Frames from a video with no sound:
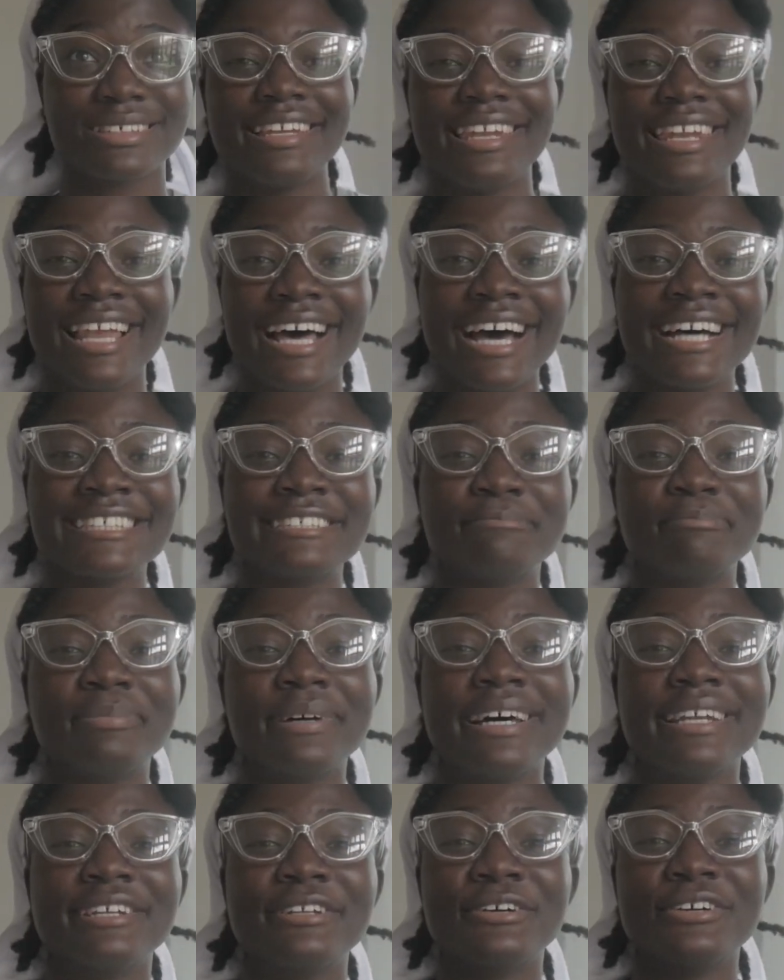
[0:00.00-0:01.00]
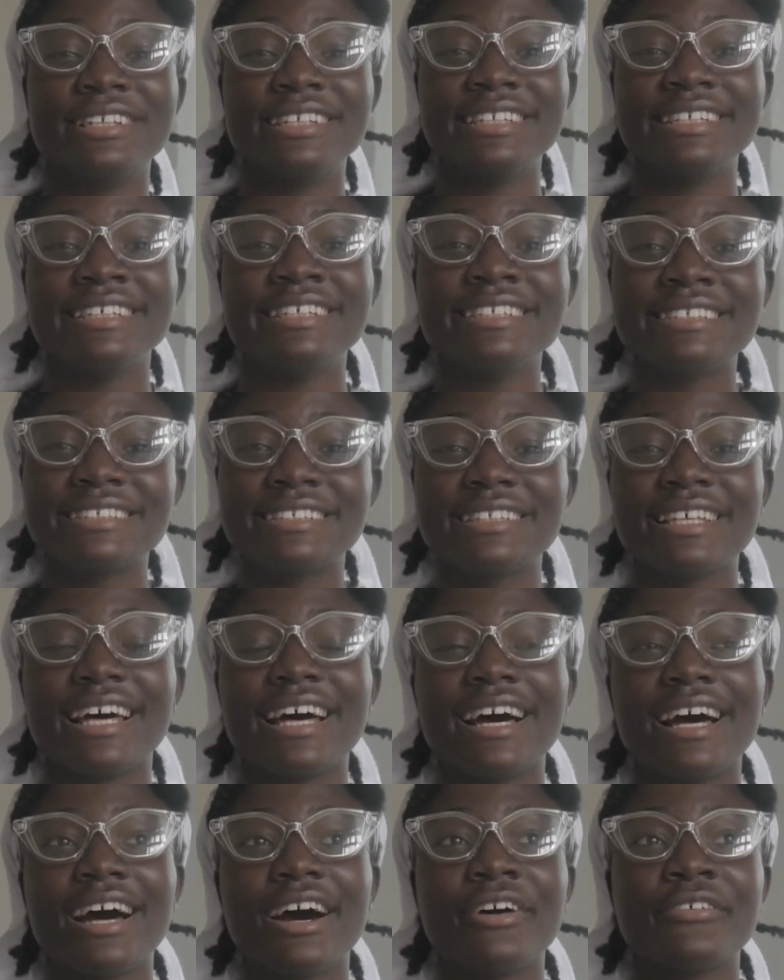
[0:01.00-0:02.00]
Last but not least
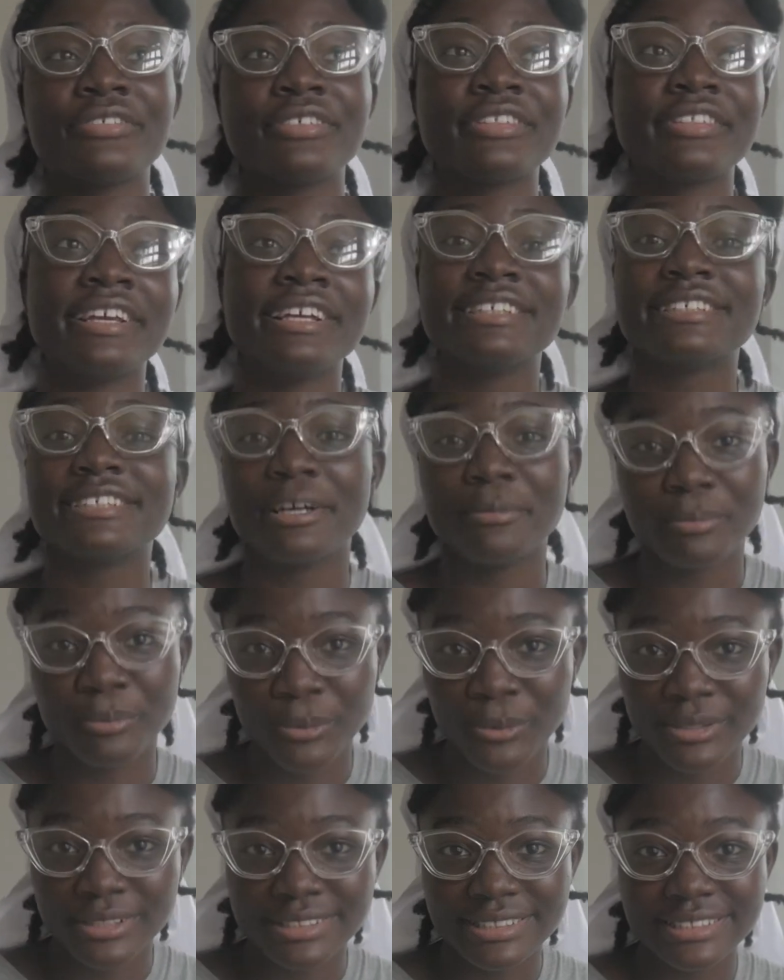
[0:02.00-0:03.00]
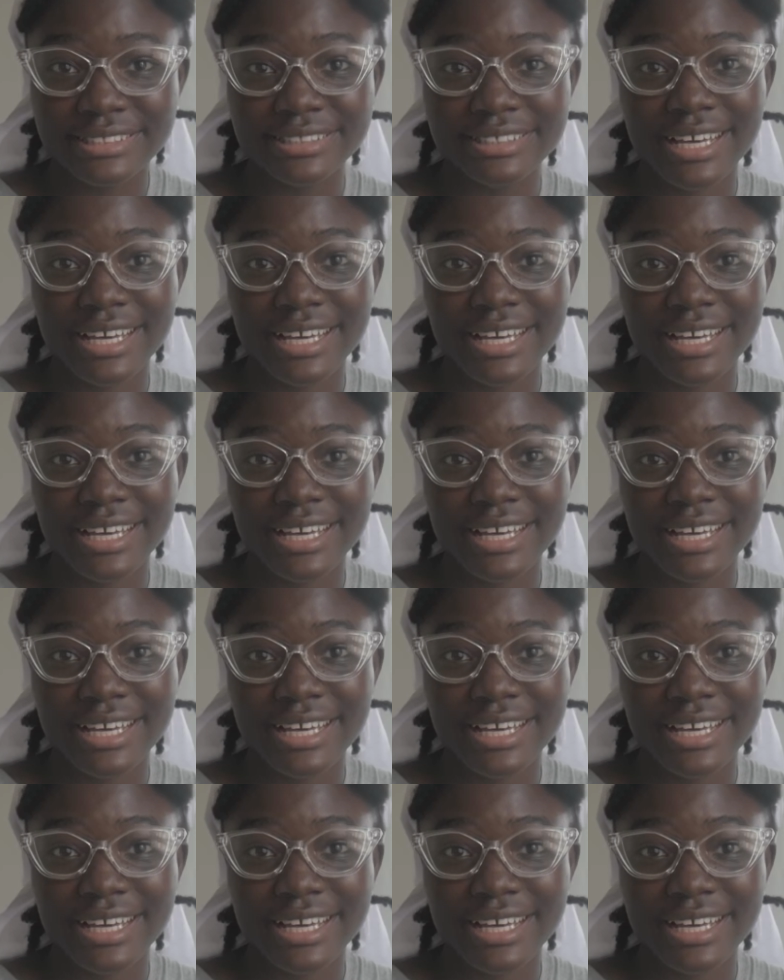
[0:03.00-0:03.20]
of the things I bought,